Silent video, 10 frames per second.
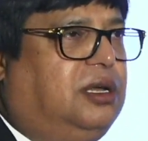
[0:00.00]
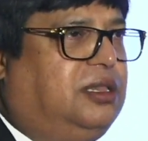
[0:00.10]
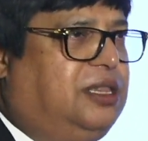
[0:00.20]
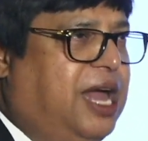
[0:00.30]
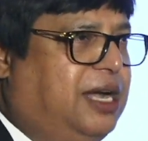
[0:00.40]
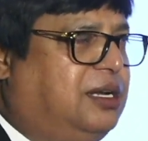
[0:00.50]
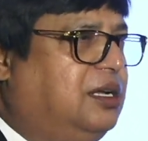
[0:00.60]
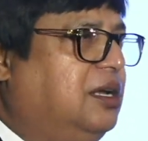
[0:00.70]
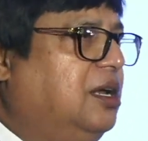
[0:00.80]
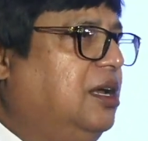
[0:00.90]

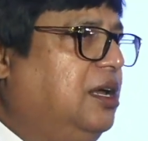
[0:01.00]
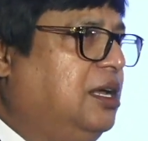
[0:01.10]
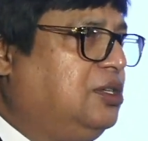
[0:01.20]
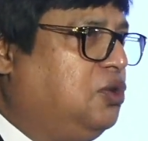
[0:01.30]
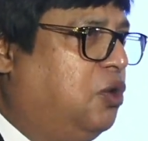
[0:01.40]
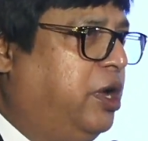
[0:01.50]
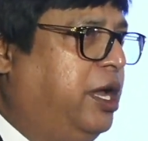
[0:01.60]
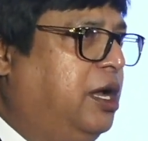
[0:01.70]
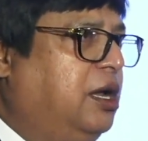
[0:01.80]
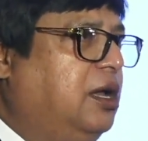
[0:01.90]
that is
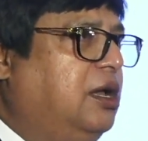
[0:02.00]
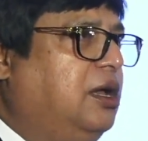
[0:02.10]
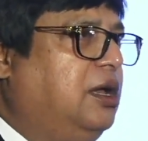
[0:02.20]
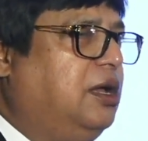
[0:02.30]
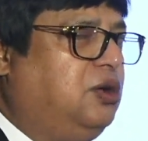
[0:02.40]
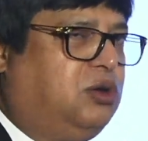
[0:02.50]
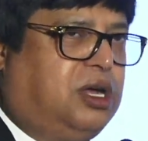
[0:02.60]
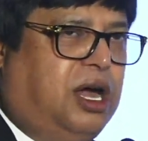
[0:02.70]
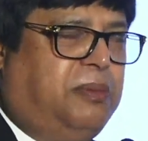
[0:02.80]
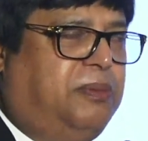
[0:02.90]
going to
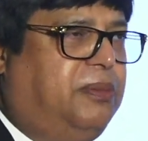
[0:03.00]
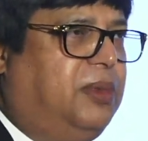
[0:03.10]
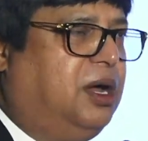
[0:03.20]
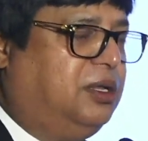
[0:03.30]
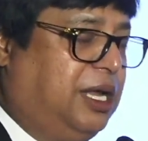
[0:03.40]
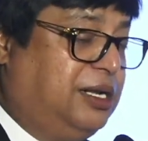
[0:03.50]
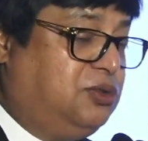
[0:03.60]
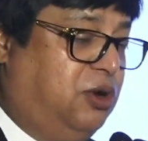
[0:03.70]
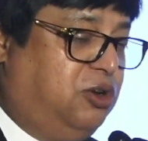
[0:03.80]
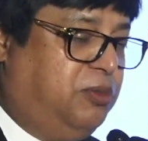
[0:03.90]

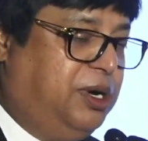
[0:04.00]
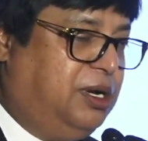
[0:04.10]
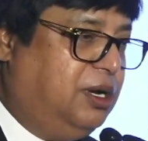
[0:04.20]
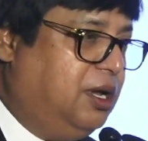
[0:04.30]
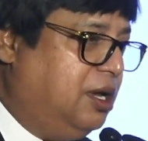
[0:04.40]
be